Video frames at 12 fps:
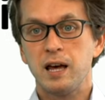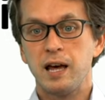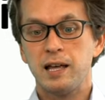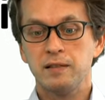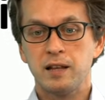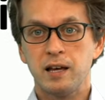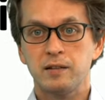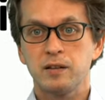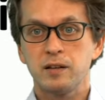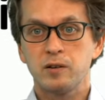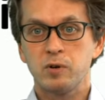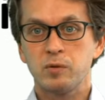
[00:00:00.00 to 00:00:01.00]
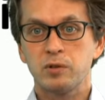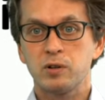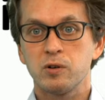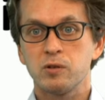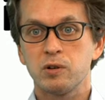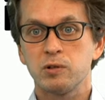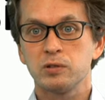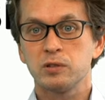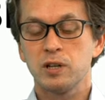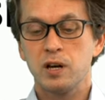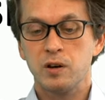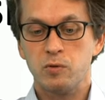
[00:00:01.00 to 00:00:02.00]
And then we will
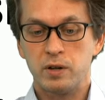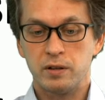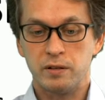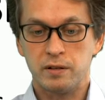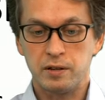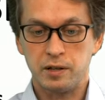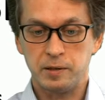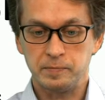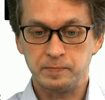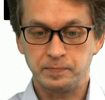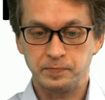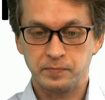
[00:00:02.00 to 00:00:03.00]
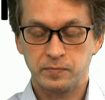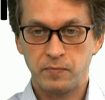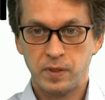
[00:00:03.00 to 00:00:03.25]
conclude with um,